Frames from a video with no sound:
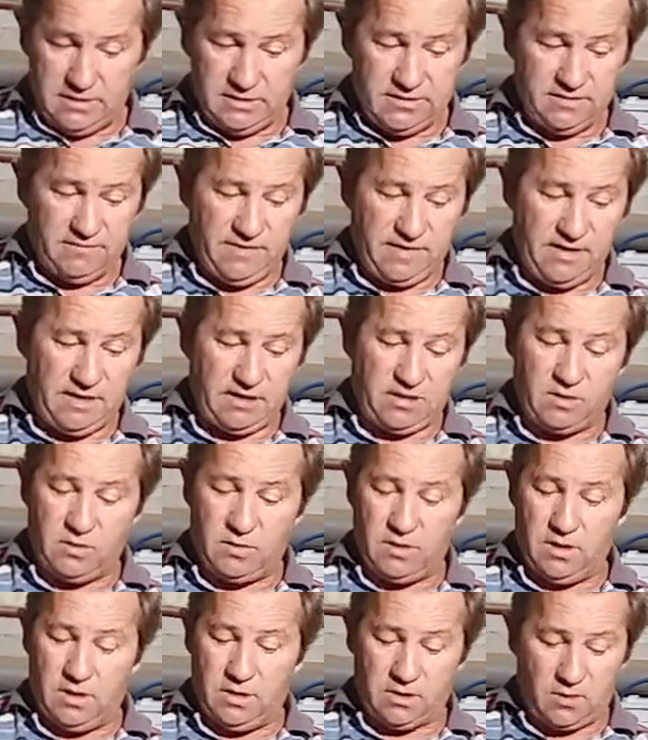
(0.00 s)
It's a very
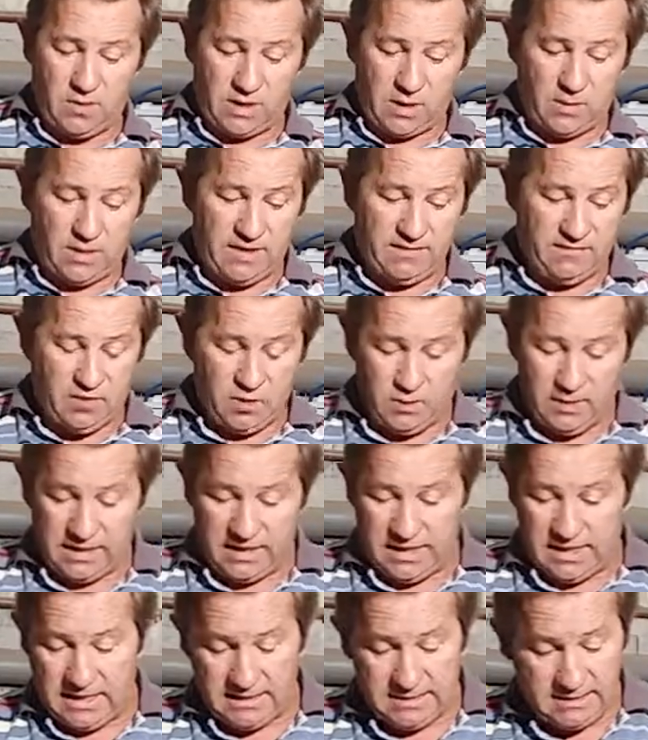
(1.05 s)
quick way of
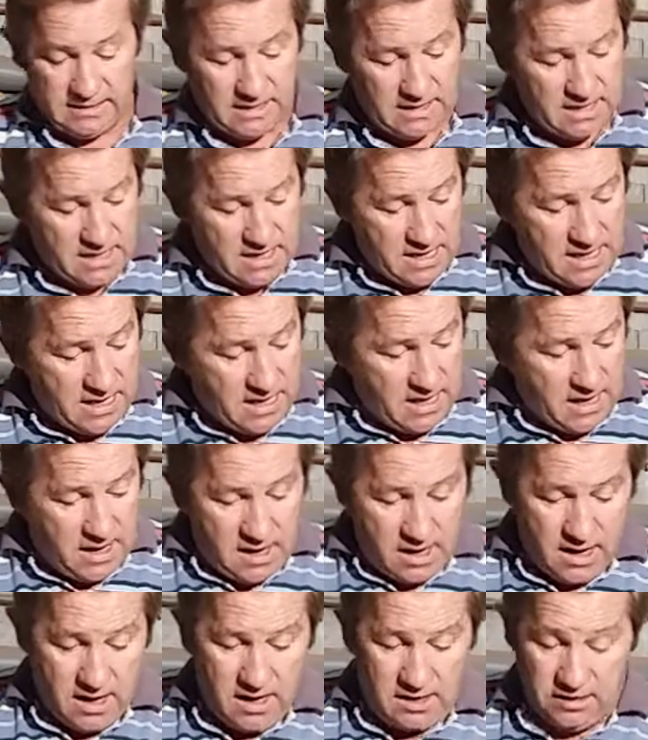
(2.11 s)
doing it.
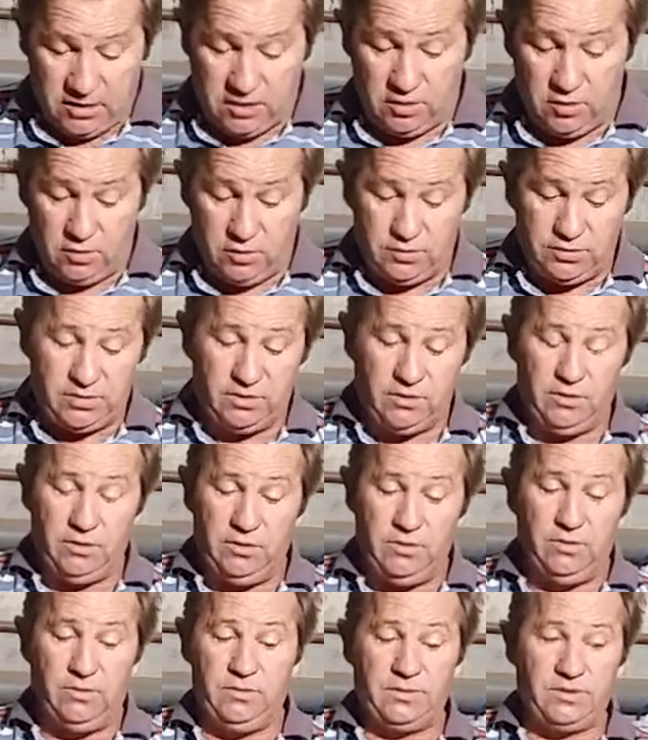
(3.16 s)
You can also
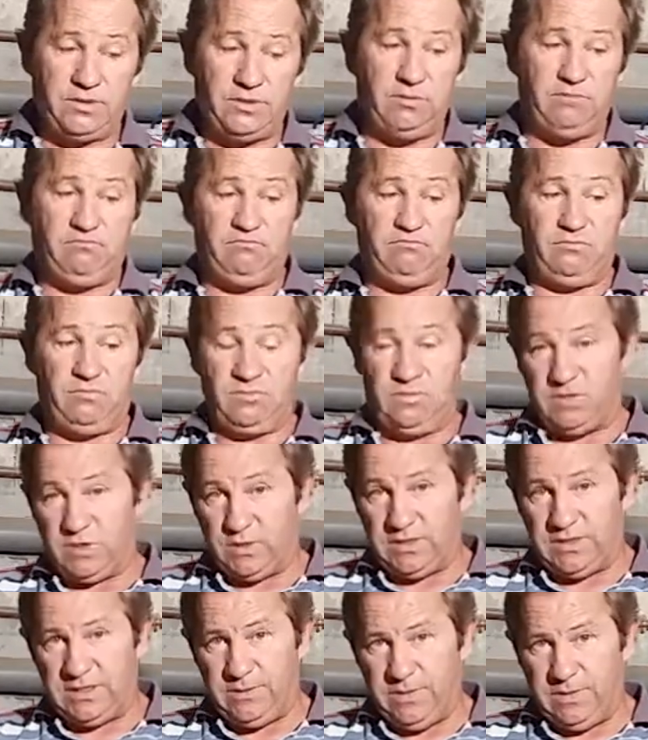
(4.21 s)
use
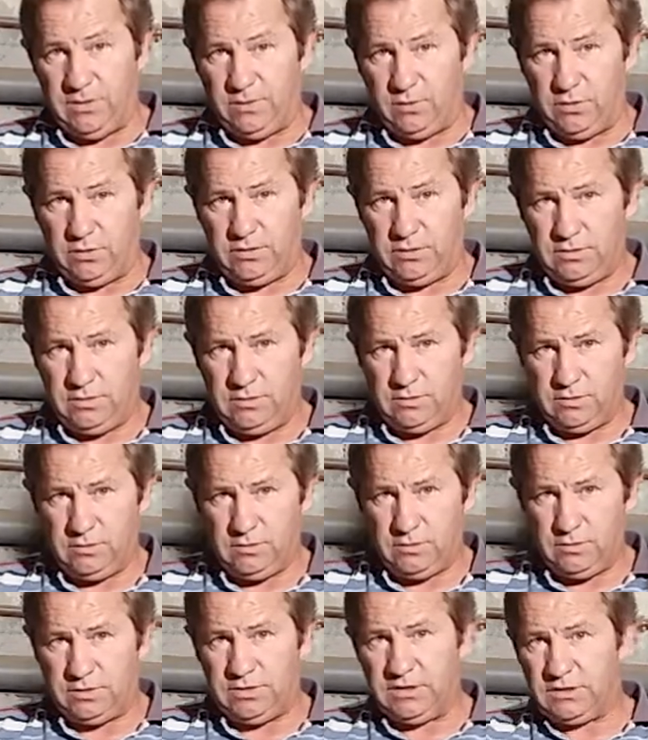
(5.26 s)
20mm wood.
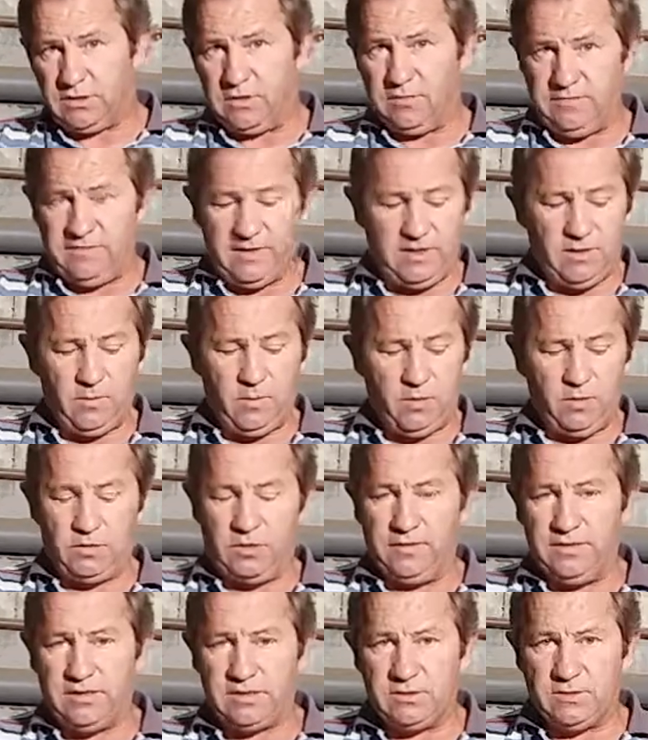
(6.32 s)
Once it's got a fingerboard
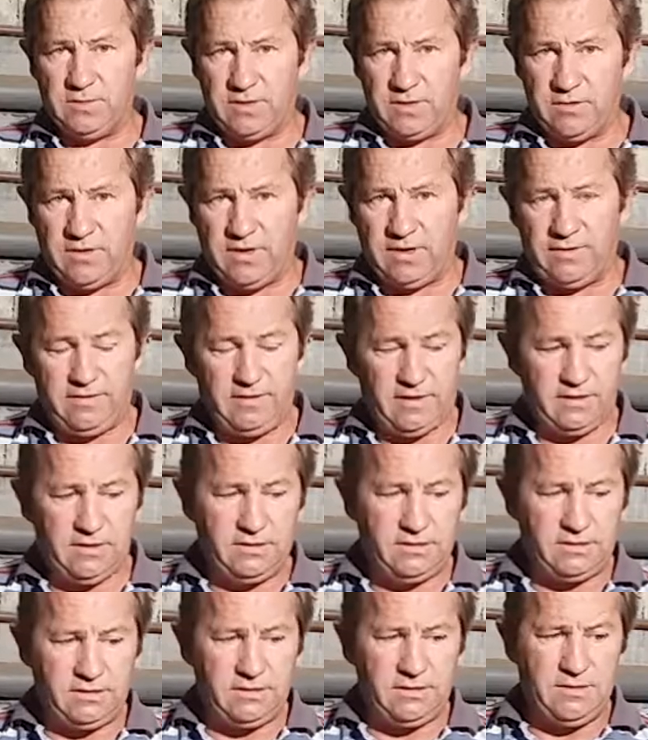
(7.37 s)
on, this will be the right
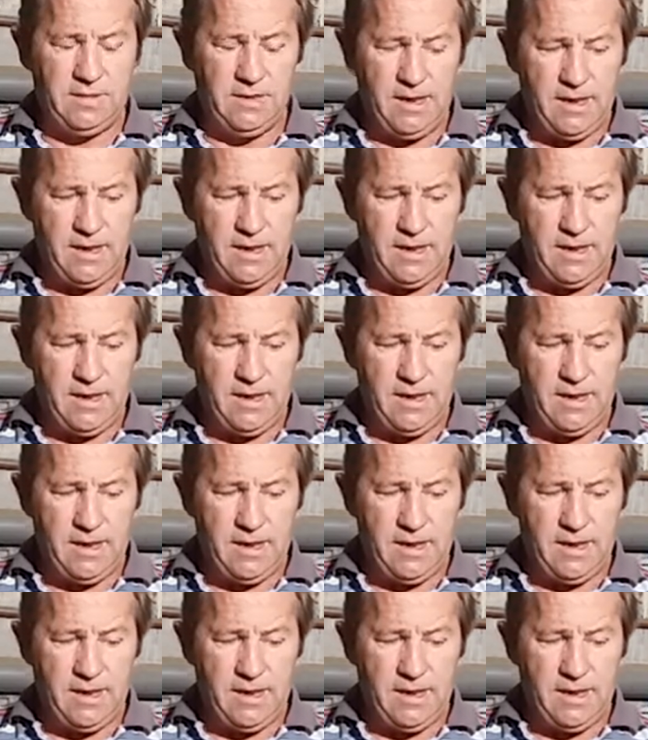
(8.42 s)
thickness.